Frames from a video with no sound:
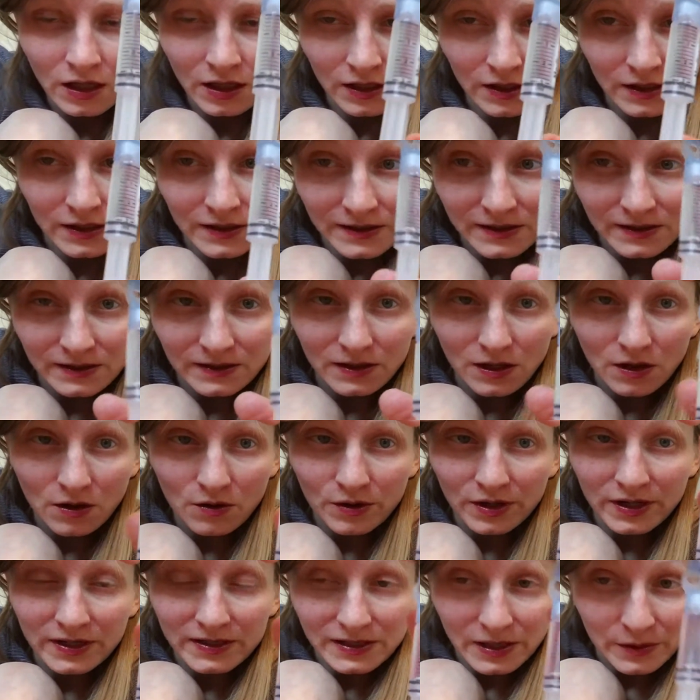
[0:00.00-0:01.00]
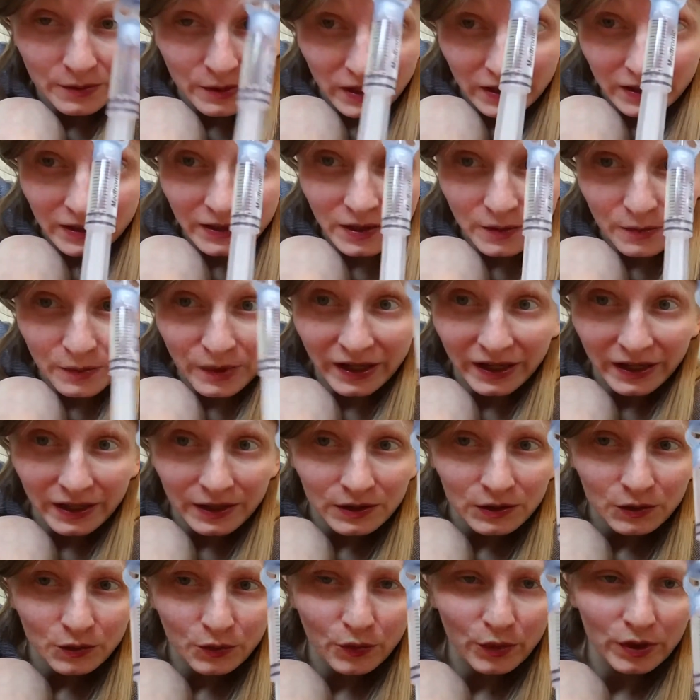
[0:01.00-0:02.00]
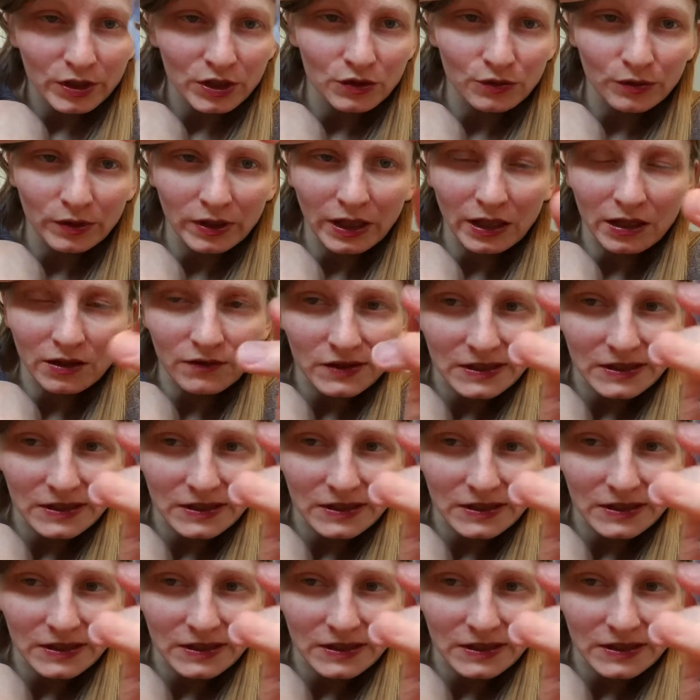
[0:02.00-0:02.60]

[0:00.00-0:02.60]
This is always a pain in the butt when you run out of